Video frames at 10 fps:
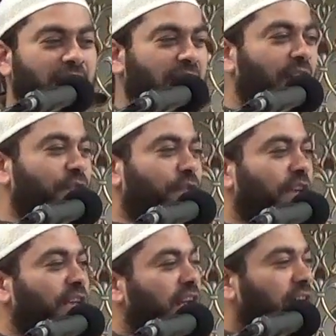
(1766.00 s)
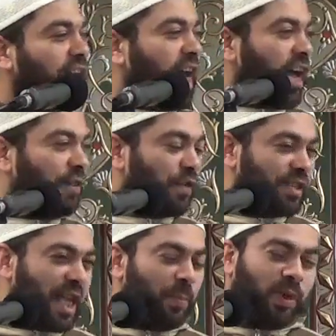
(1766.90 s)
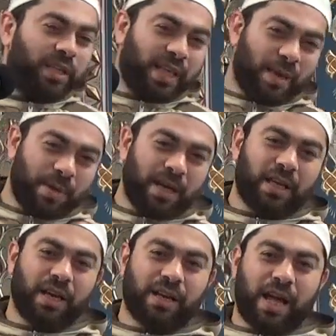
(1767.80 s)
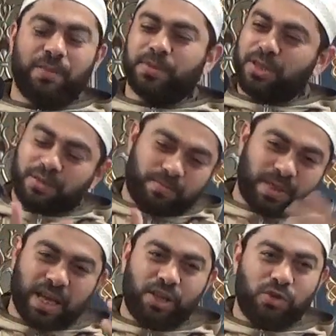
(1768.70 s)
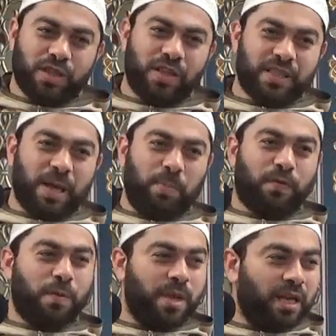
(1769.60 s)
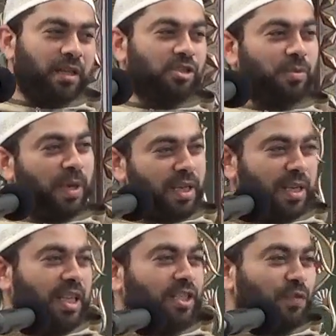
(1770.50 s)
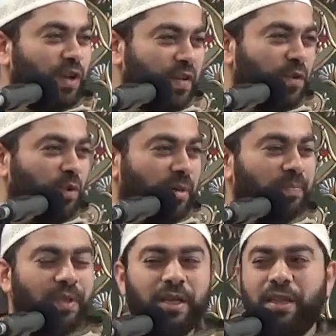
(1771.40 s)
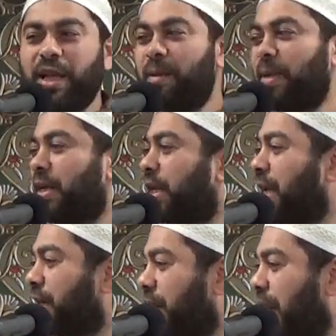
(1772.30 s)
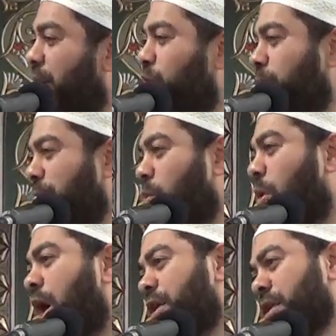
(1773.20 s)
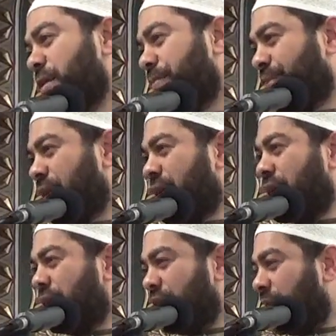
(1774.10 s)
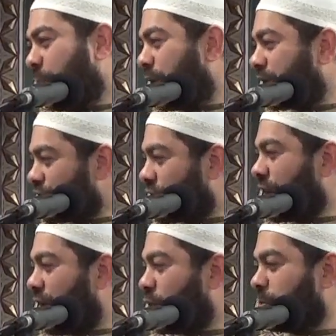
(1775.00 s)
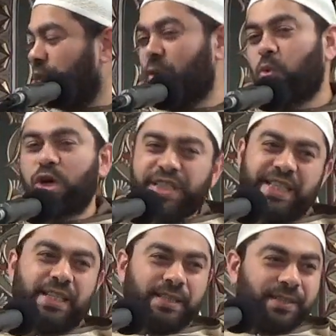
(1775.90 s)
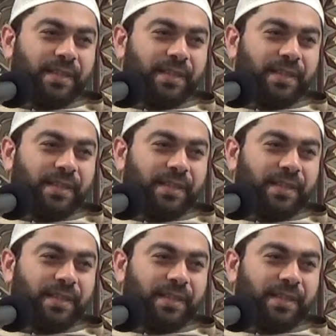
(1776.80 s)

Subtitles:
If in the Qira'ah, for example, in the American Qira'ah, I'm just going to use an example from English to make it easy for everyone. The American Qira'ah would be water. The British Qira'ah would be water.